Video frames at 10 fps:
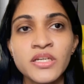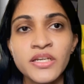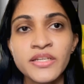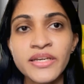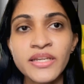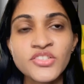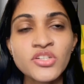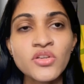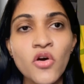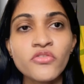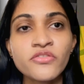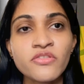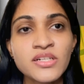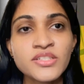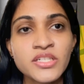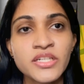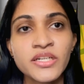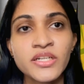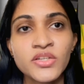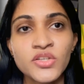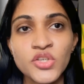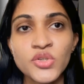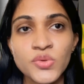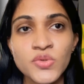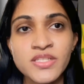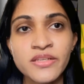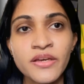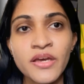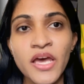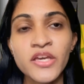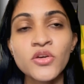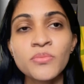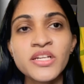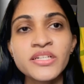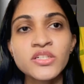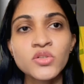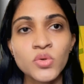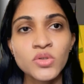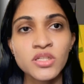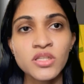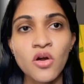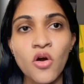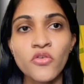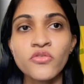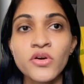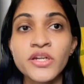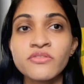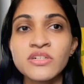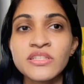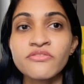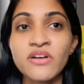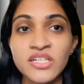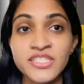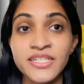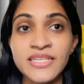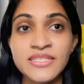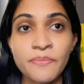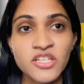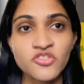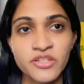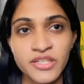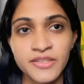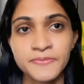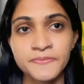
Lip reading: Integration of a function gives accumulated total of whatever the function is measuring.